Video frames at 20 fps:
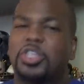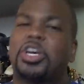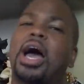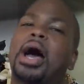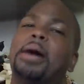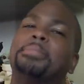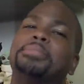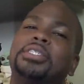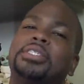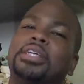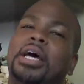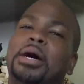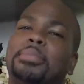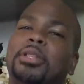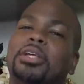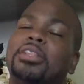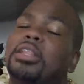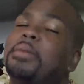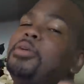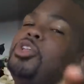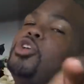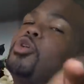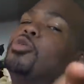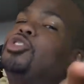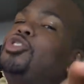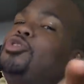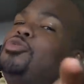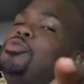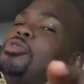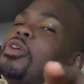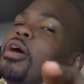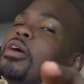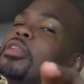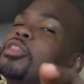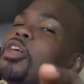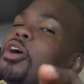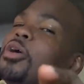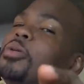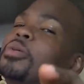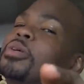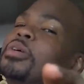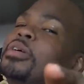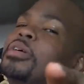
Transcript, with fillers: your comments down below. Let me know what you thought, though.